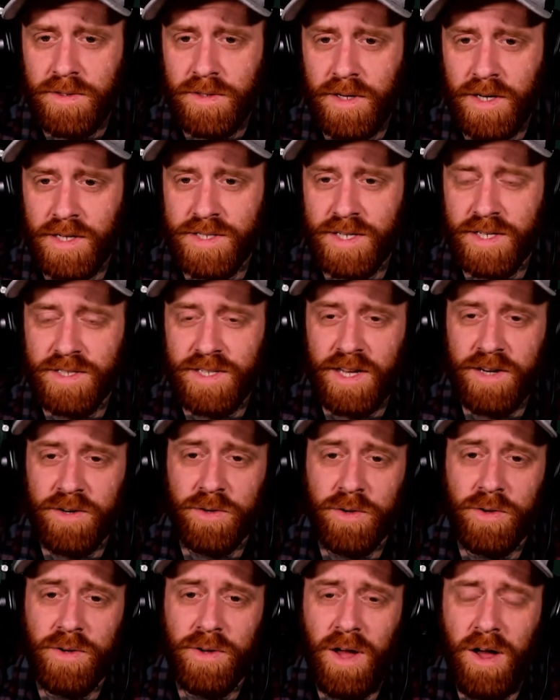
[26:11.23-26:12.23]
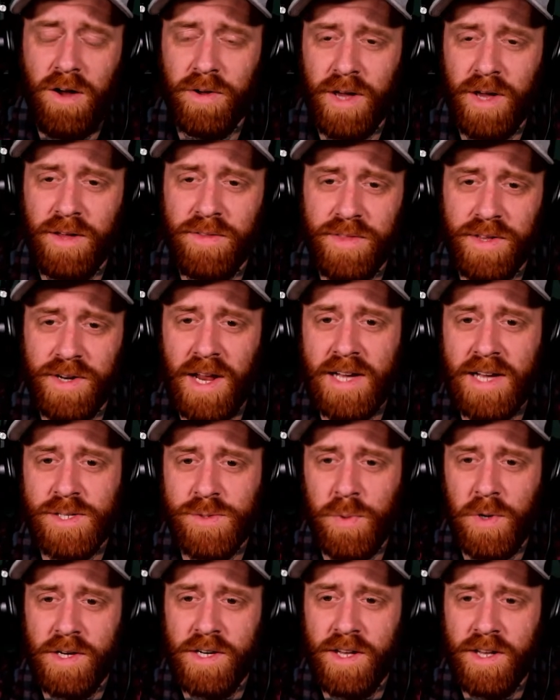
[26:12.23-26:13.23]
That's identical. Okay, the
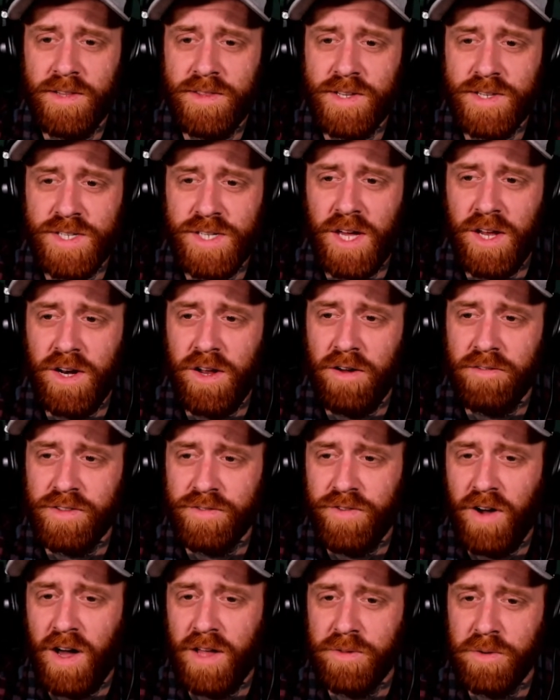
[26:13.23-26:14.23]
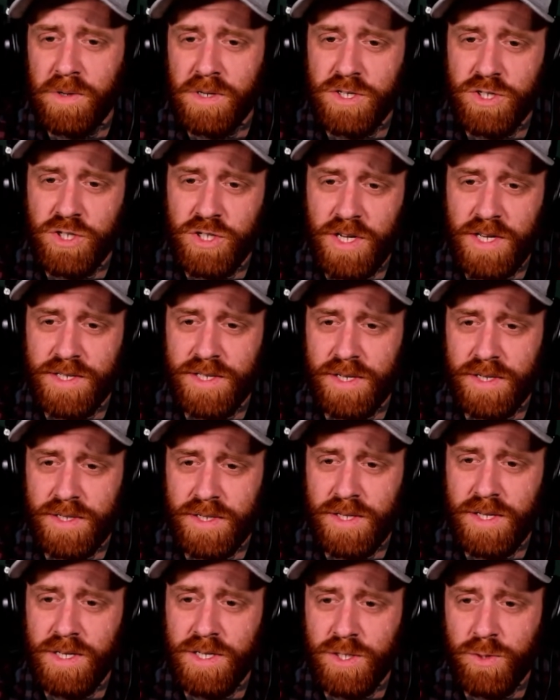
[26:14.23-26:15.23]
next one. The Son of the Father is
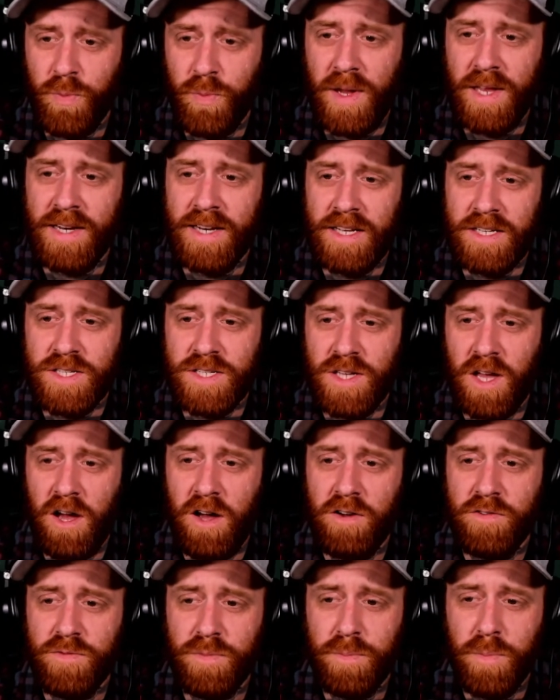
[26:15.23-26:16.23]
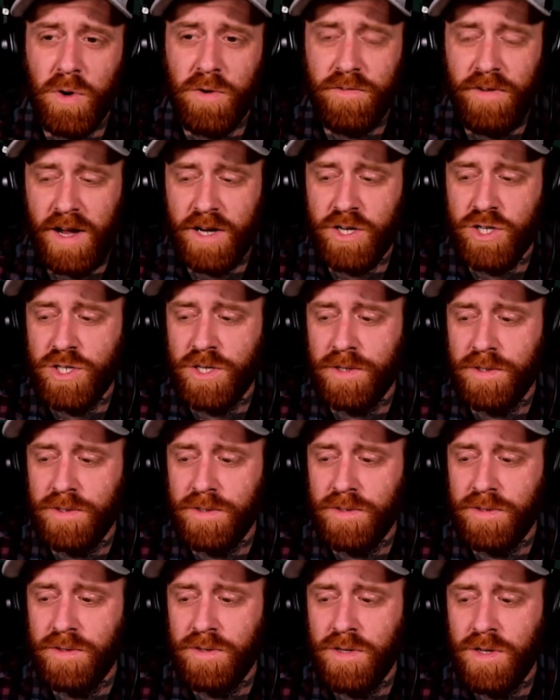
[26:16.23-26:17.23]
Jesus, the sweetness of perfection.
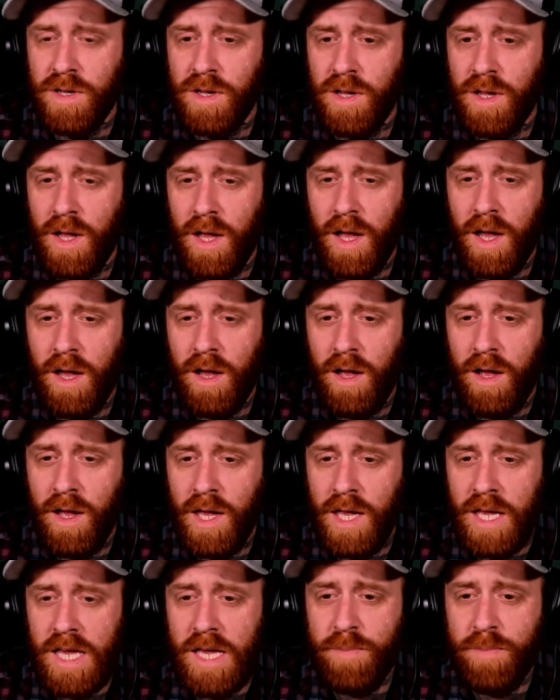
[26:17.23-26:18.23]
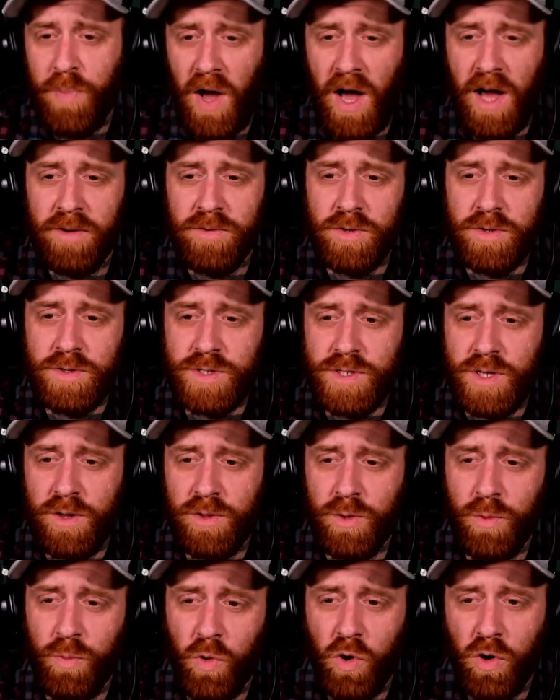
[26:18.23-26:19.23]
He ponders
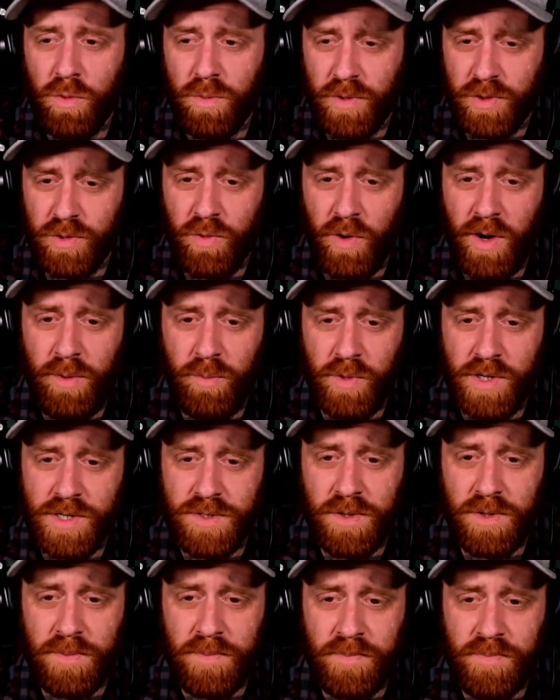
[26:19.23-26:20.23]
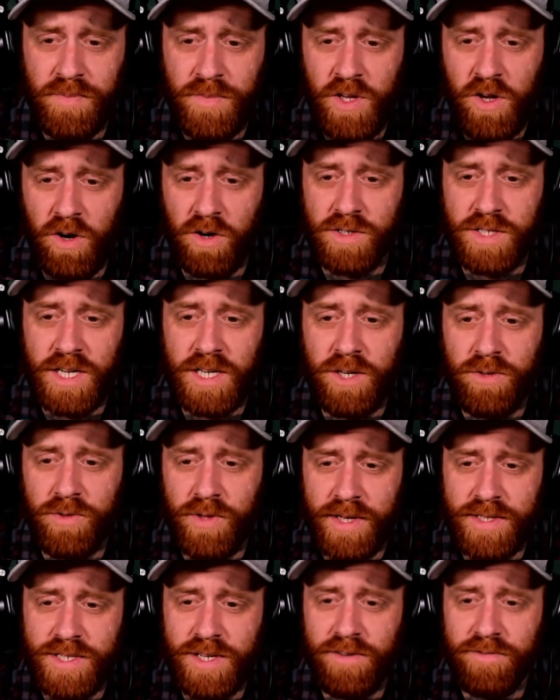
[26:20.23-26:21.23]
the word with great wisdom. He
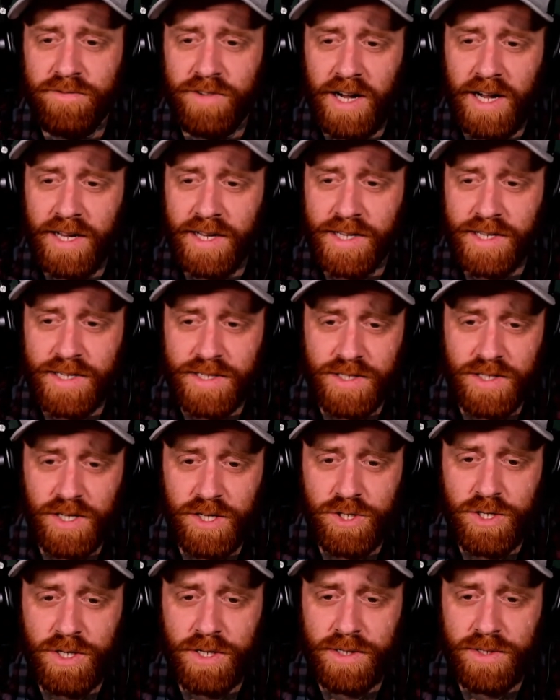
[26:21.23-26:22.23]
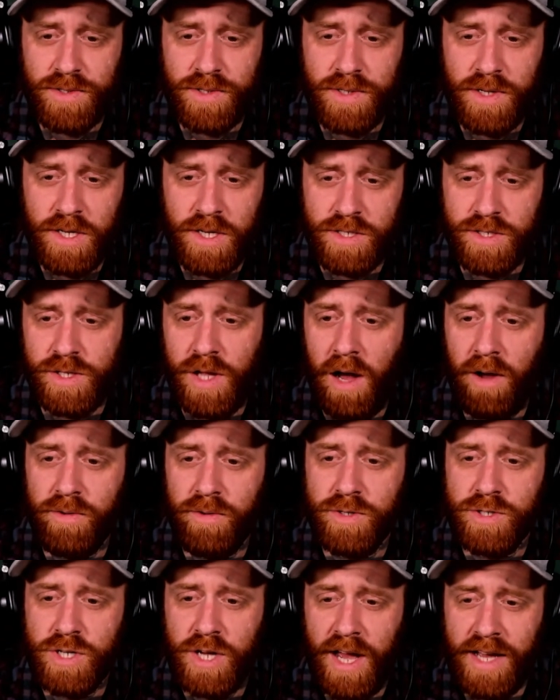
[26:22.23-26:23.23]
articulates it via his teachings. His
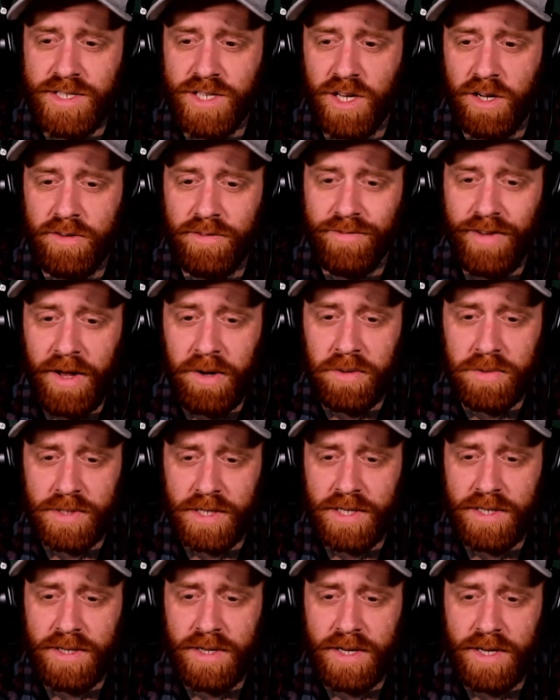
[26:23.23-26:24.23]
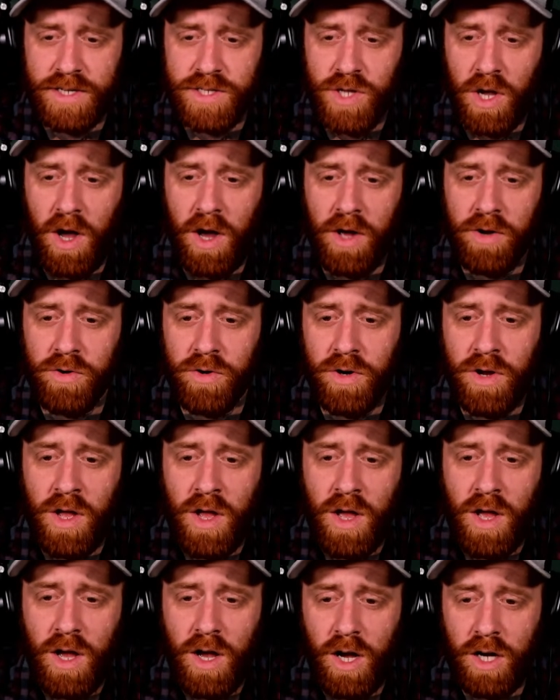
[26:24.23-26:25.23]
knowledge has unveiled it. His honor
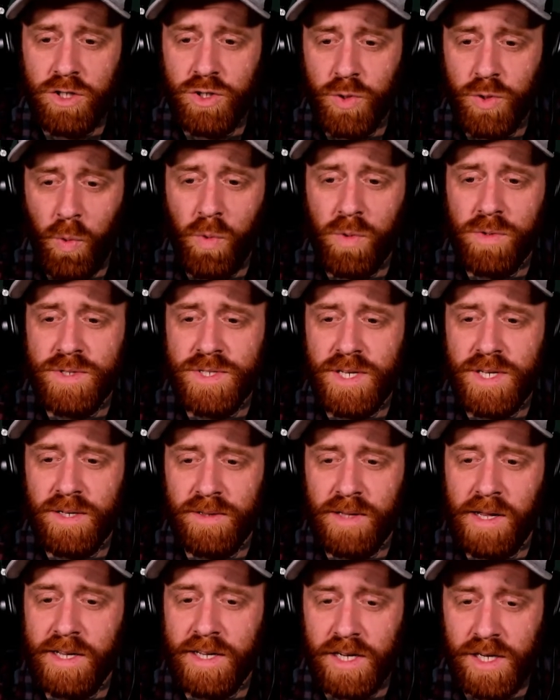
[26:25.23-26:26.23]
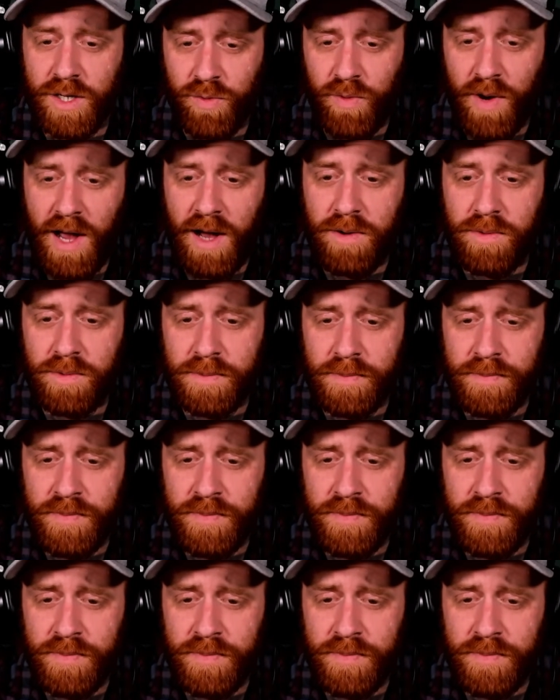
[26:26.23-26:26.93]
adorns it like a crown.